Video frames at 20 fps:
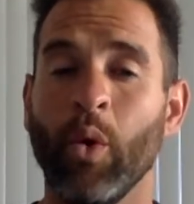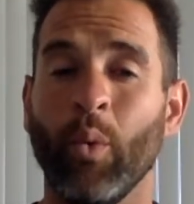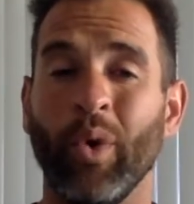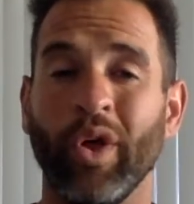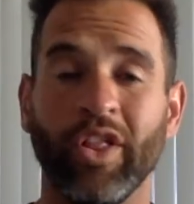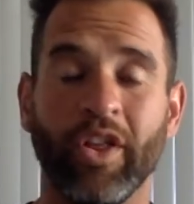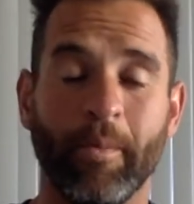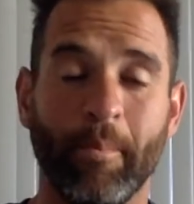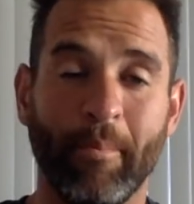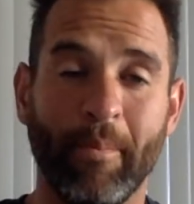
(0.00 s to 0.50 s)

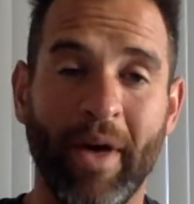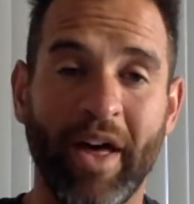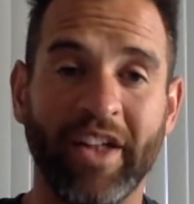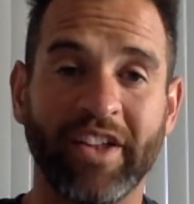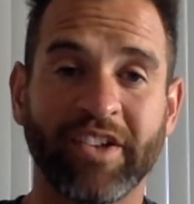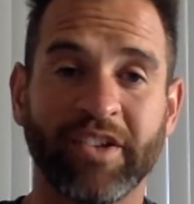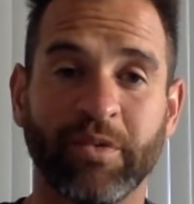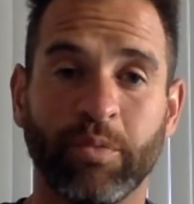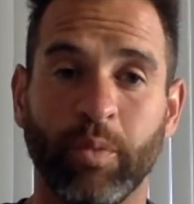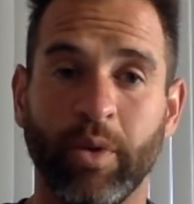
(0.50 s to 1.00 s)
Will it
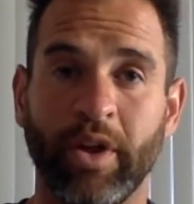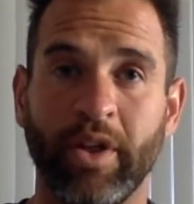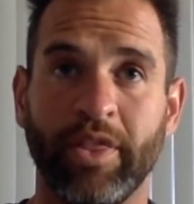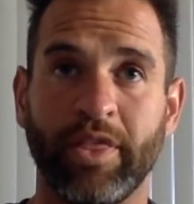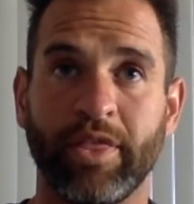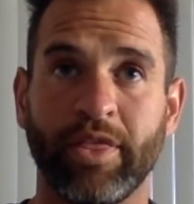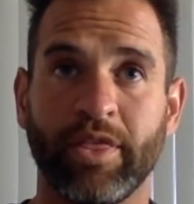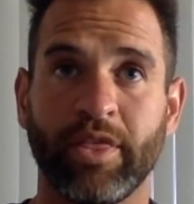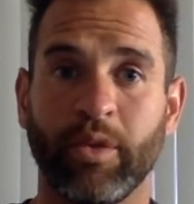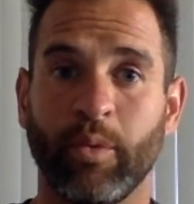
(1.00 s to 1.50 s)
mess with
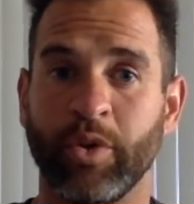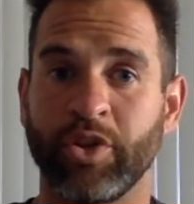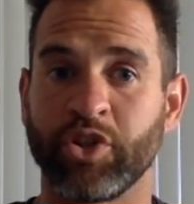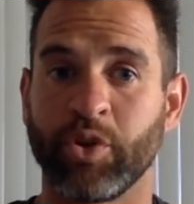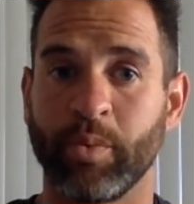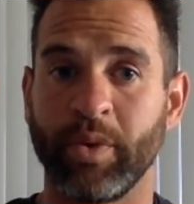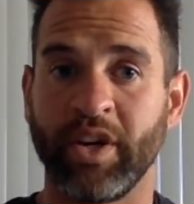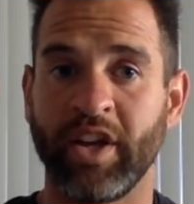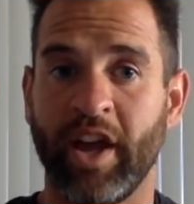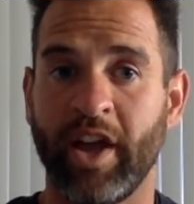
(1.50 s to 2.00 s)
what
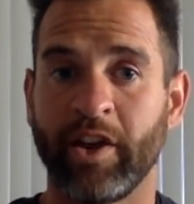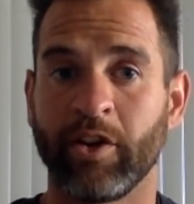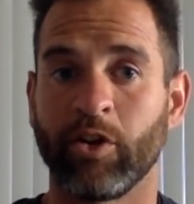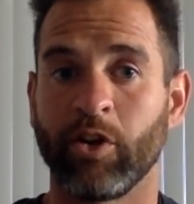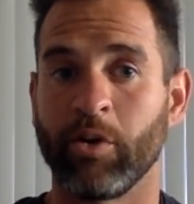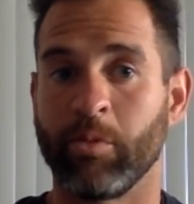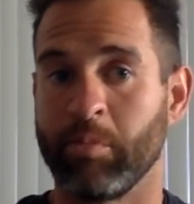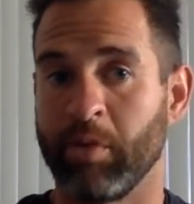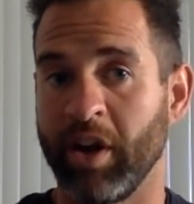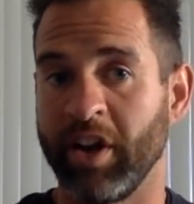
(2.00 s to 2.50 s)
your
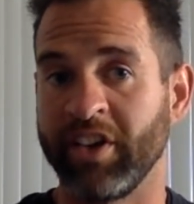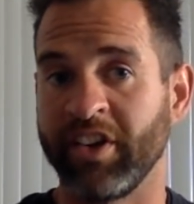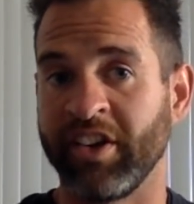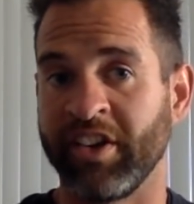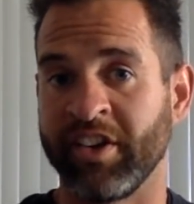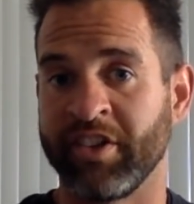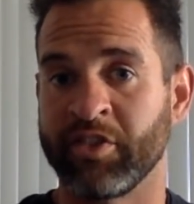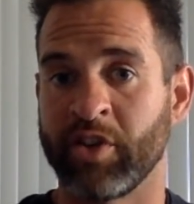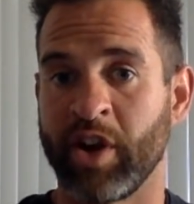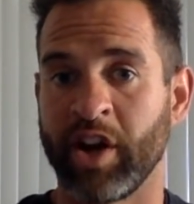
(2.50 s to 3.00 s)
retainer or
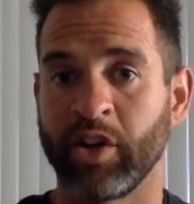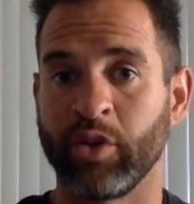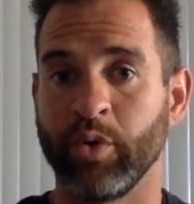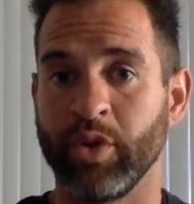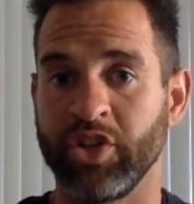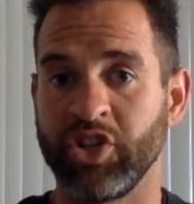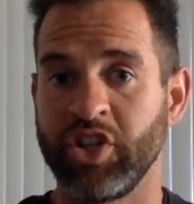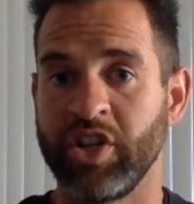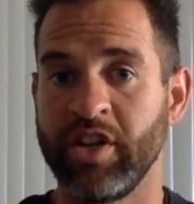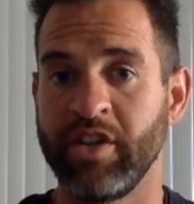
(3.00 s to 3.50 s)
braceless is trying to
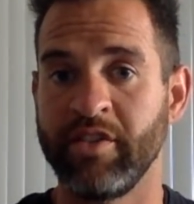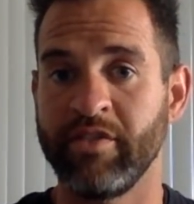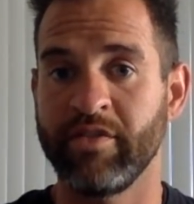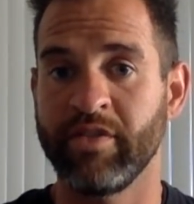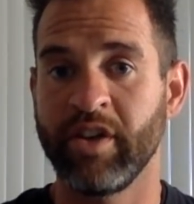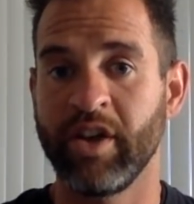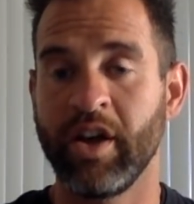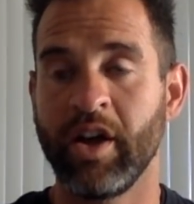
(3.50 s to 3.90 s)
achieve?